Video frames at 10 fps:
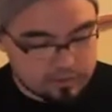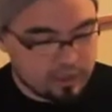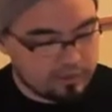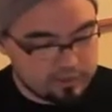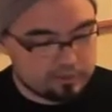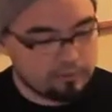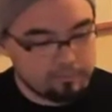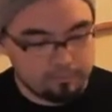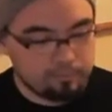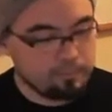kind of just
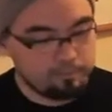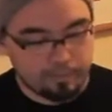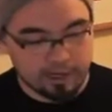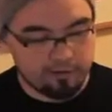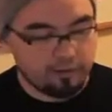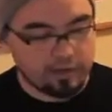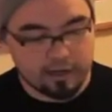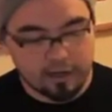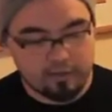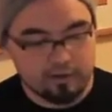bring everything
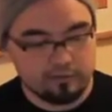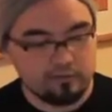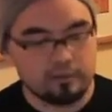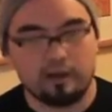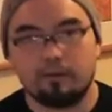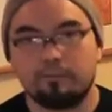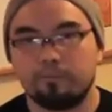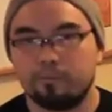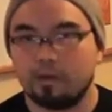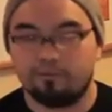together,
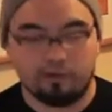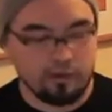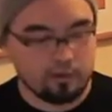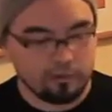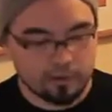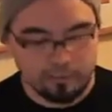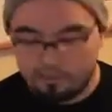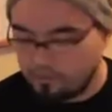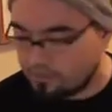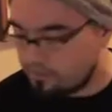give a liquid
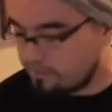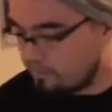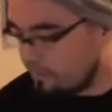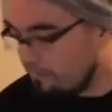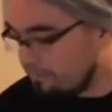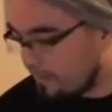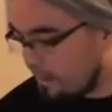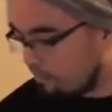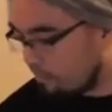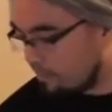component to it.
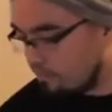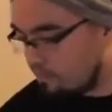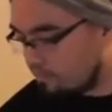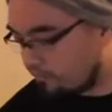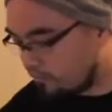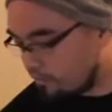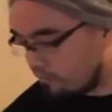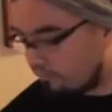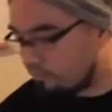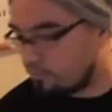And we're going to use some
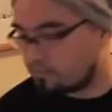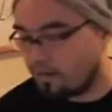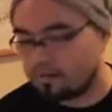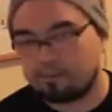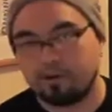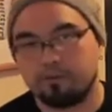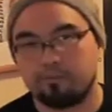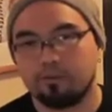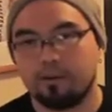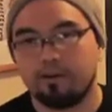frozen fruits, raspberries,
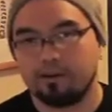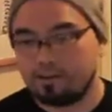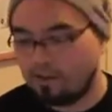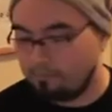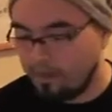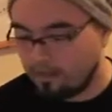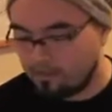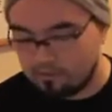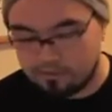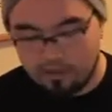blueberries, and
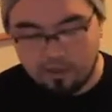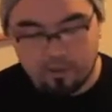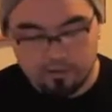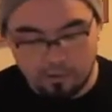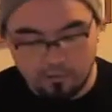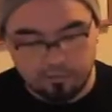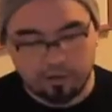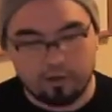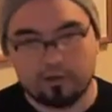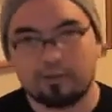mangoes. So hopefully
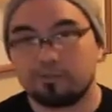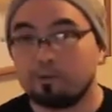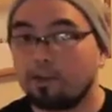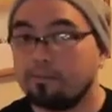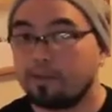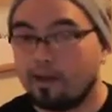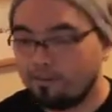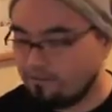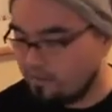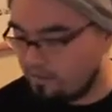all these things will come
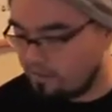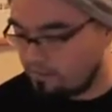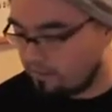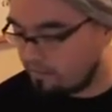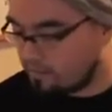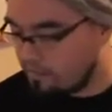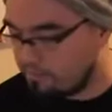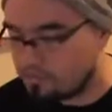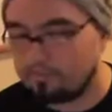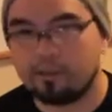together and we can come up
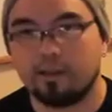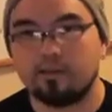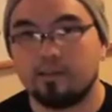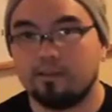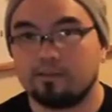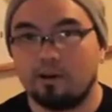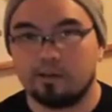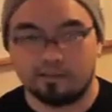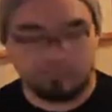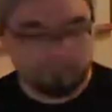with something that tastes awesome.